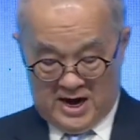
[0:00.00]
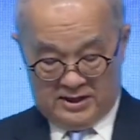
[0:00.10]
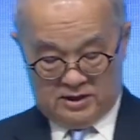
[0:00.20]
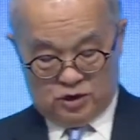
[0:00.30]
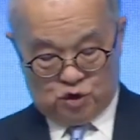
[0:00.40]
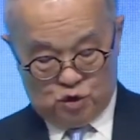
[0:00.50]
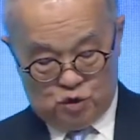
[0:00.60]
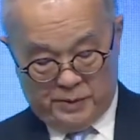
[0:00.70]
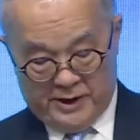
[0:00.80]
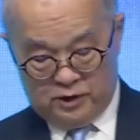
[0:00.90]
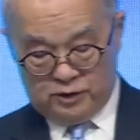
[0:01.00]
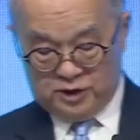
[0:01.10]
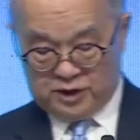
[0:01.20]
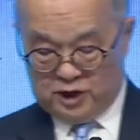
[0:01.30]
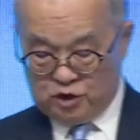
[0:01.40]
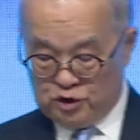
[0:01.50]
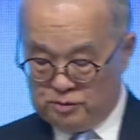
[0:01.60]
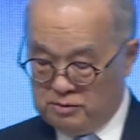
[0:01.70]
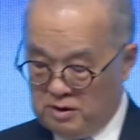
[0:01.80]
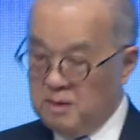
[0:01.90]
at the two-panel
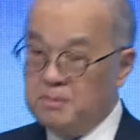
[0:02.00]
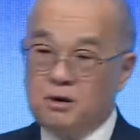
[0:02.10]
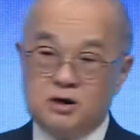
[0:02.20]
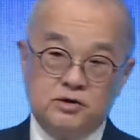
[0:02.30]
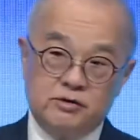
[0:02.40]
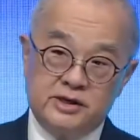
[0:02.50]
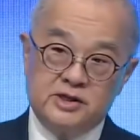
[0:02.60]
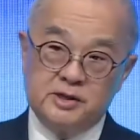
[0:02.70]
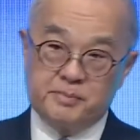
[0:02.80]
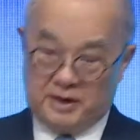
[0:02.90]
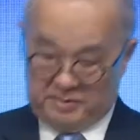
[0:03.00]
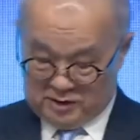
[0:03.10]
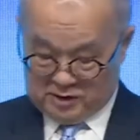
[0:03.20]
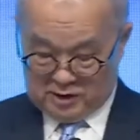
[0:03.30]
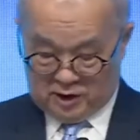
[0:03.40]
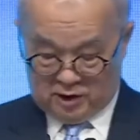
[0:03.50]
discussion moderated by Mr.